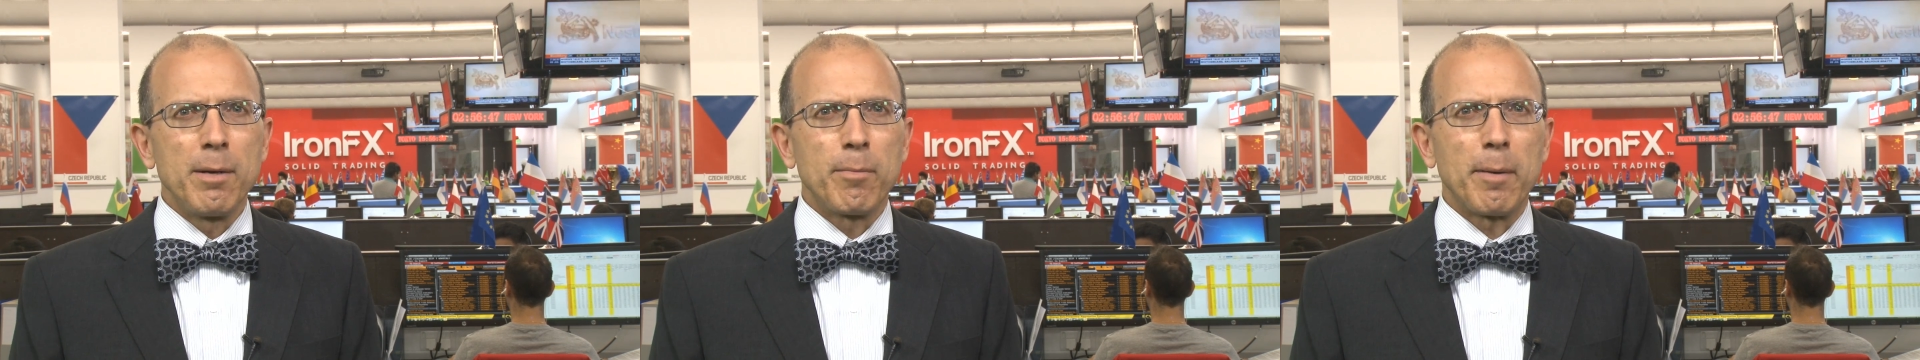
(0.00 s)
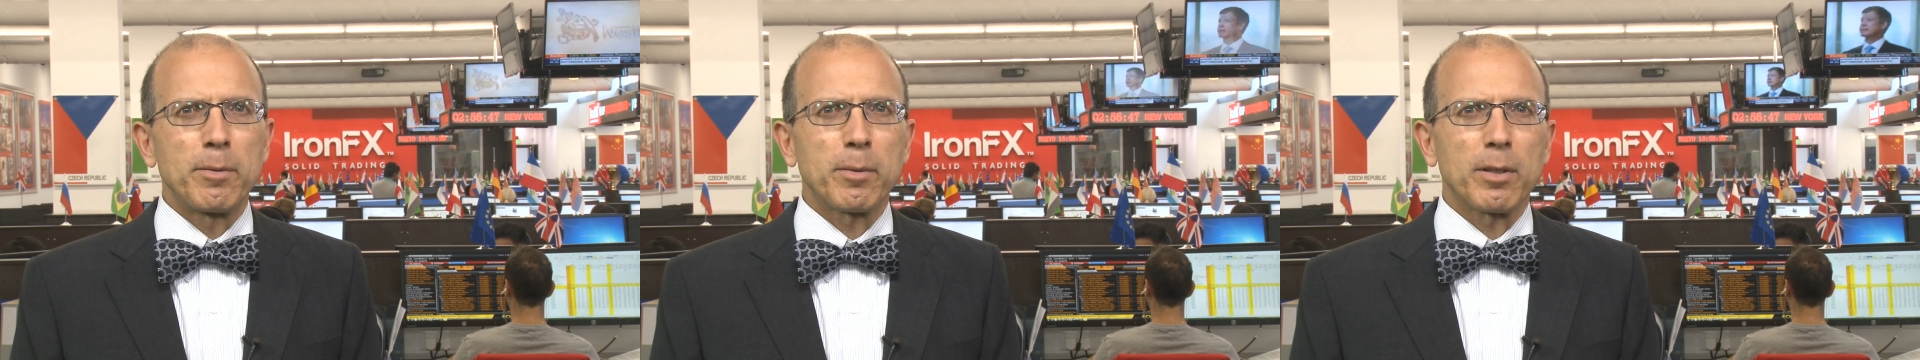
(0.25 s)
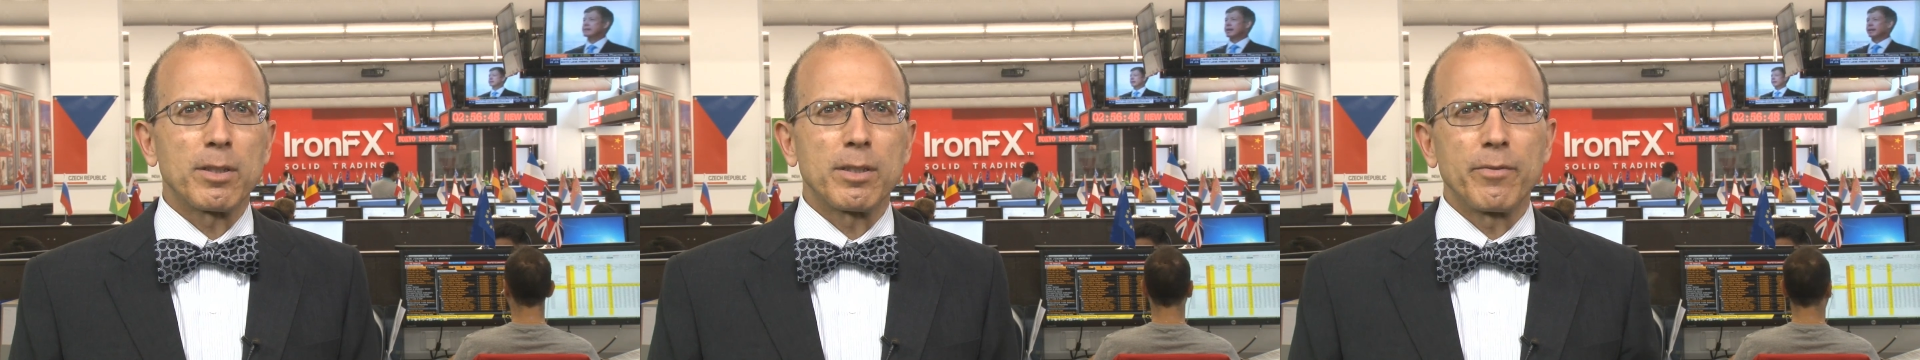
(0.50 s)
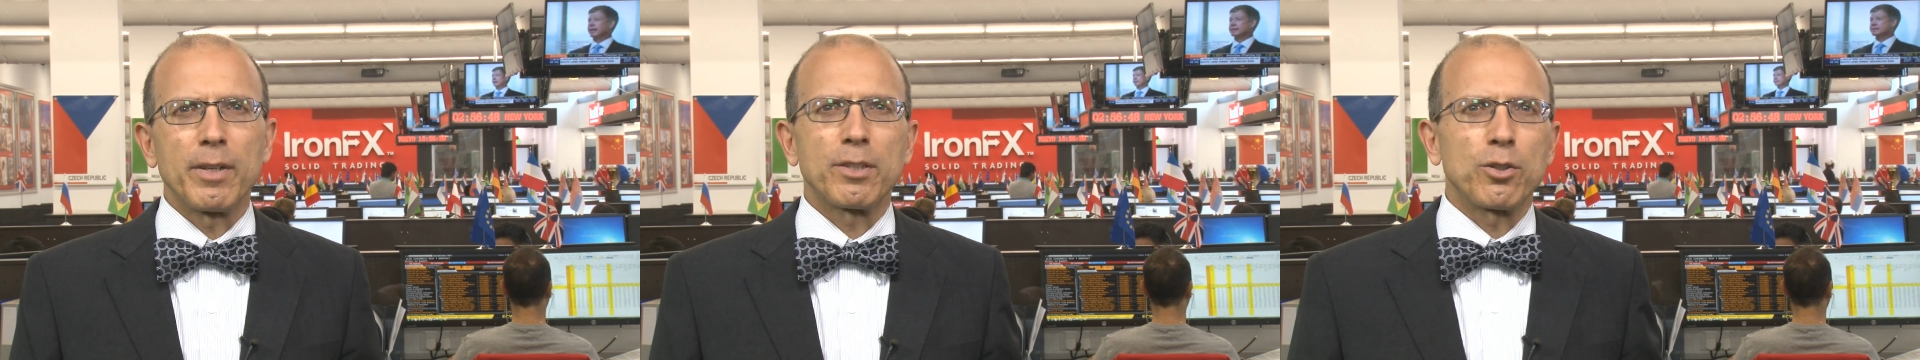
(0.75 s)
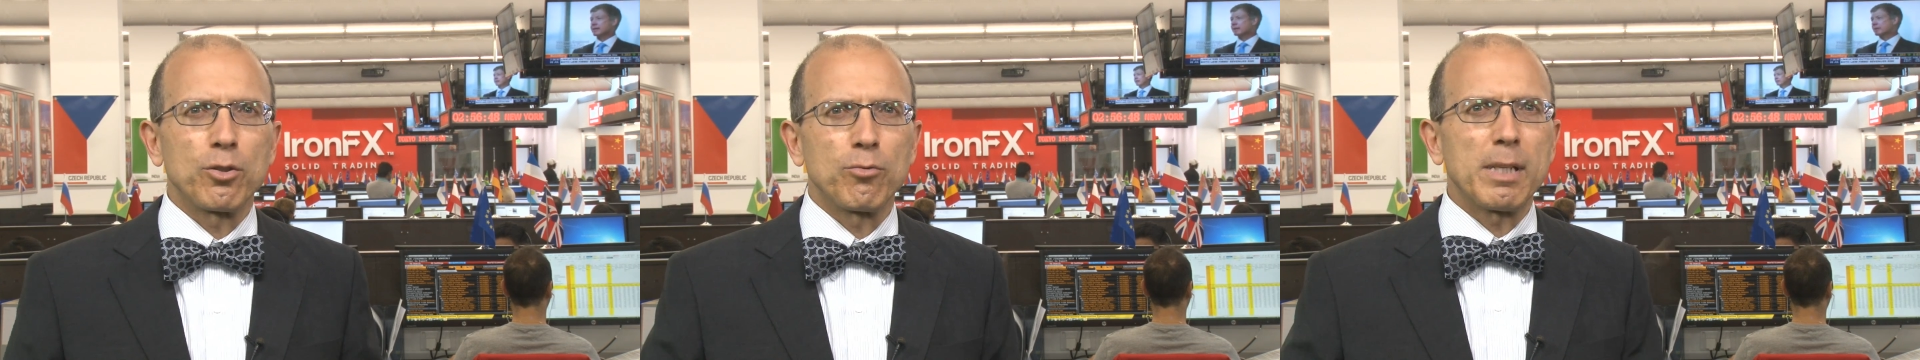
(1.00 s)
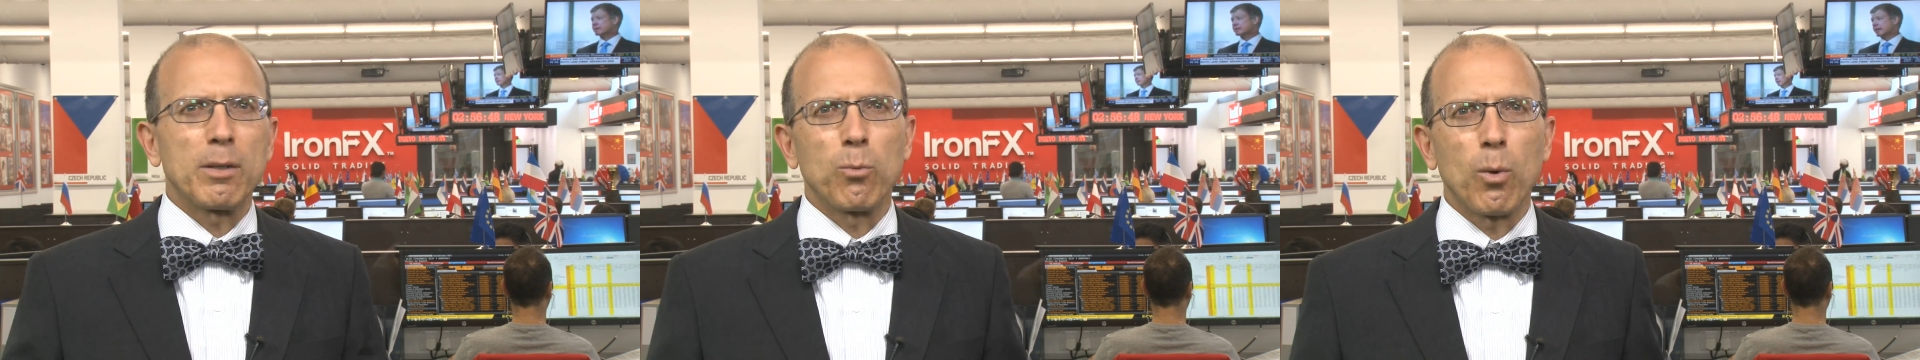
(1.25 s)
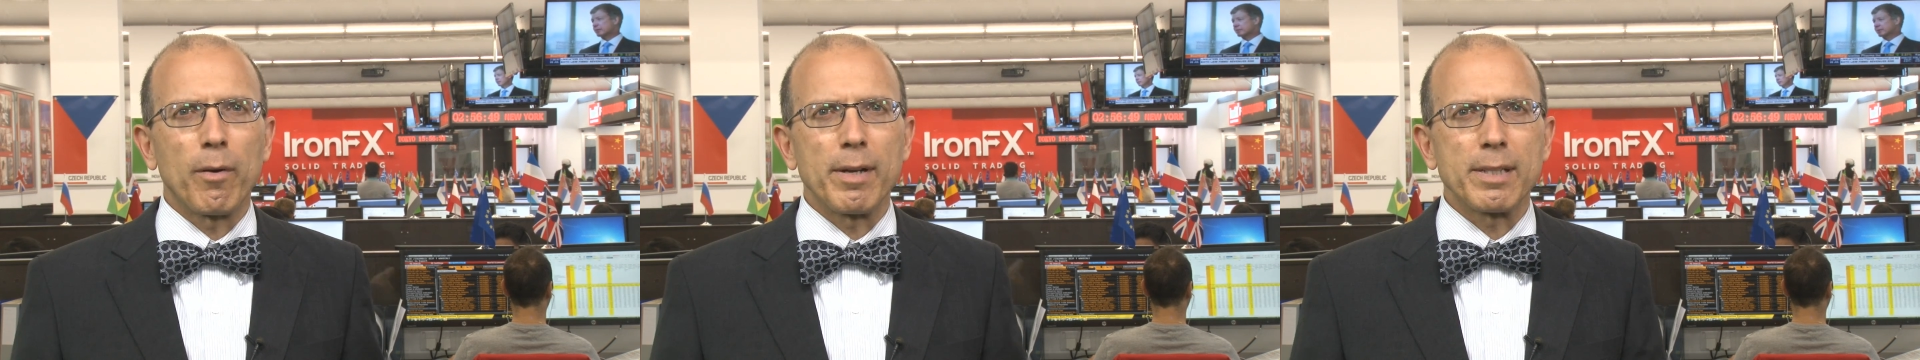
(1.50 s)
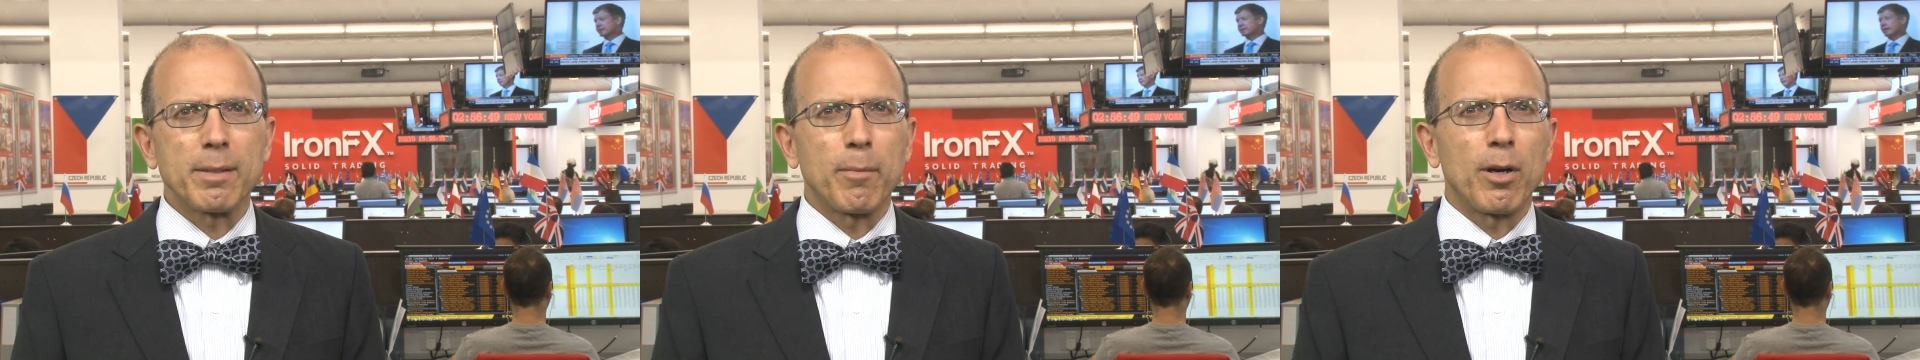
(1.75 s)
perhaps because investors read
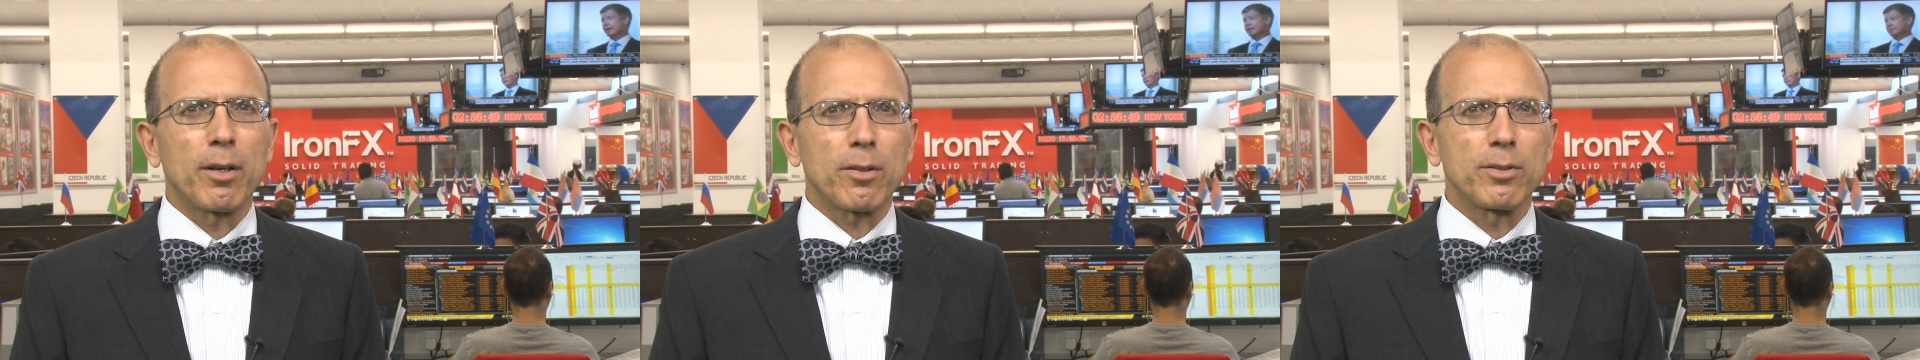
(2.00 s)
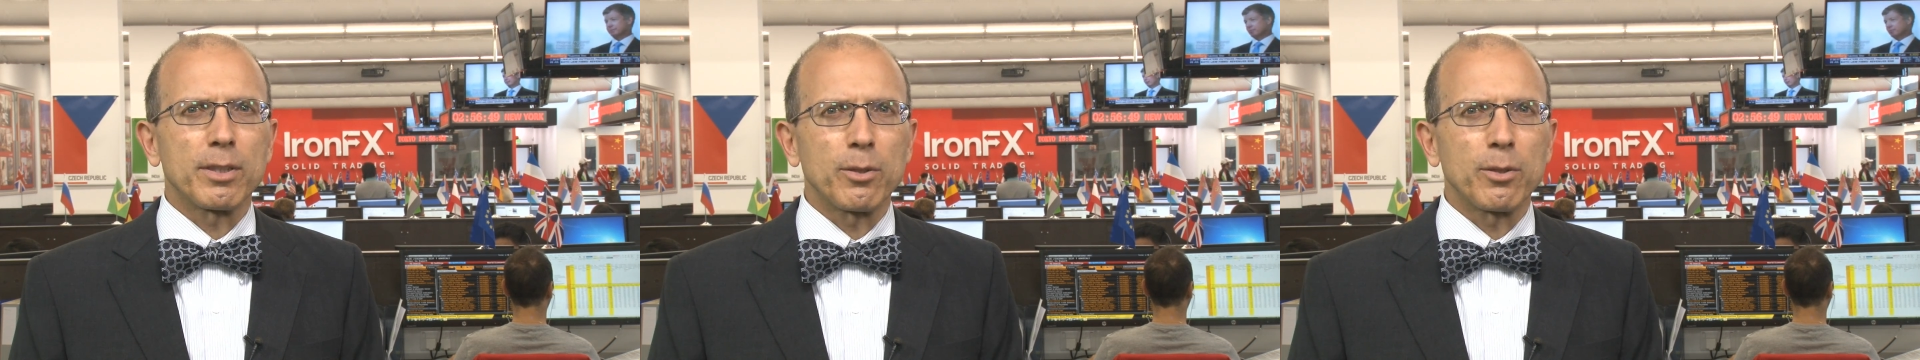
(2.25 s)
worrisome articles